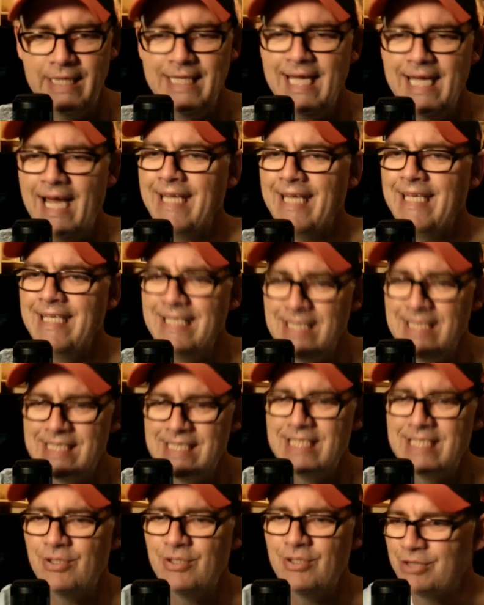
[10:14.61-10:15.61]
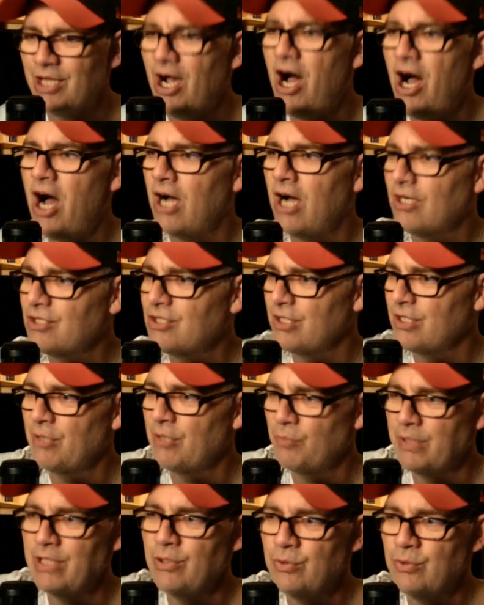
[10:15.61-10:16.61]
Yeah, he still talks like
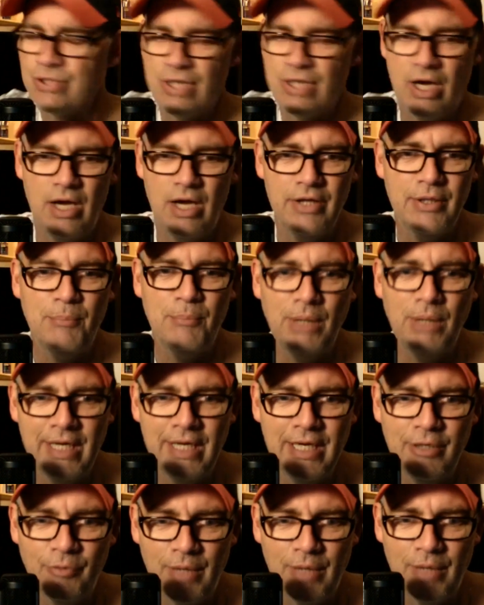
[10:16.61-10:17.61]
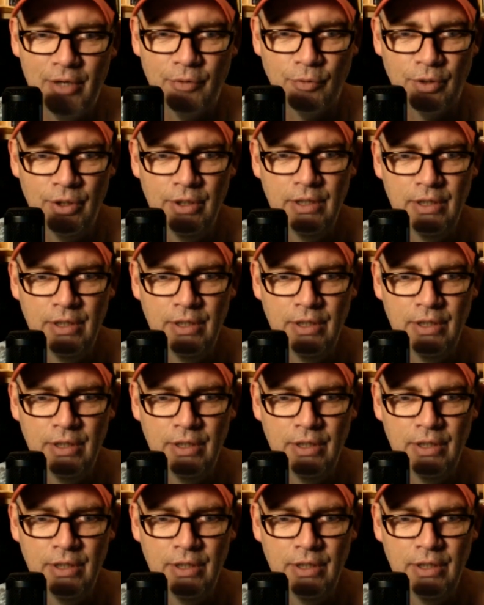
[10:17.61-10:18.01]
we used to on the playground.